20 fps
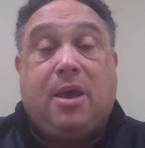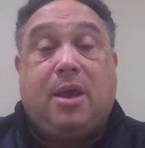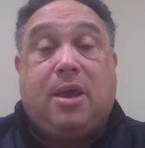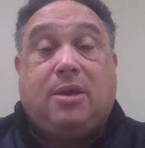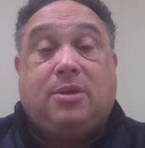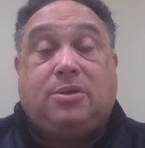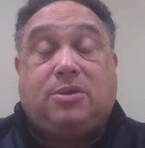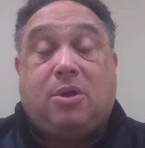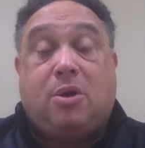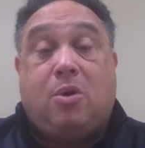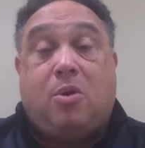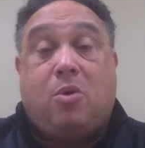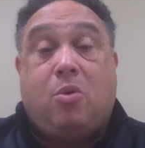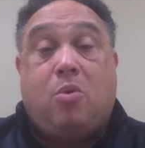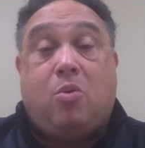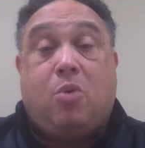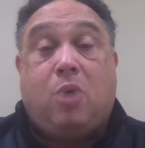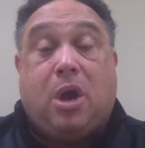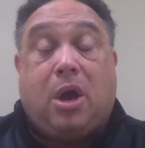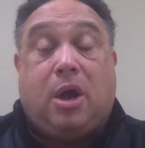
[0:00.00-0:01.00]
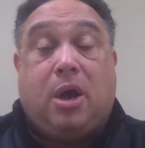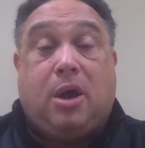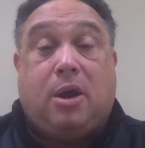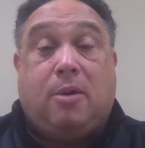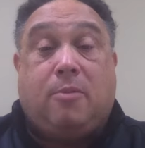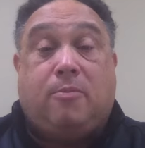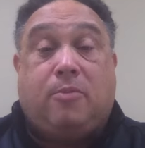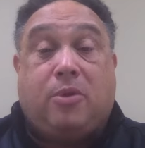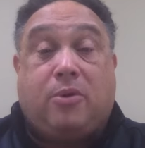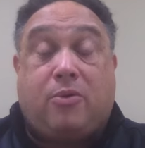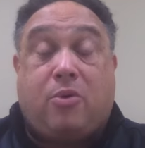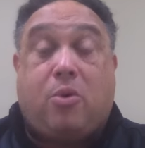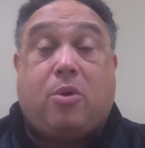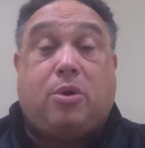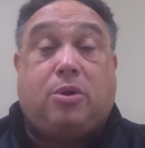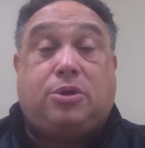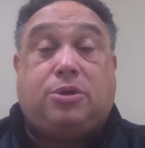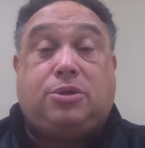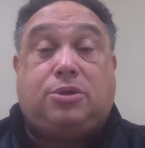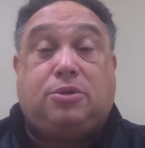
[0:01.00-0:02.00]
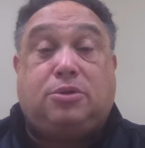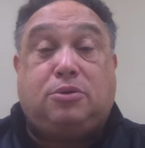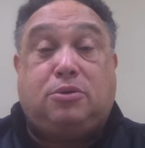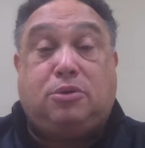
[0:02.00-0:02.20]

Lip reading: So of course,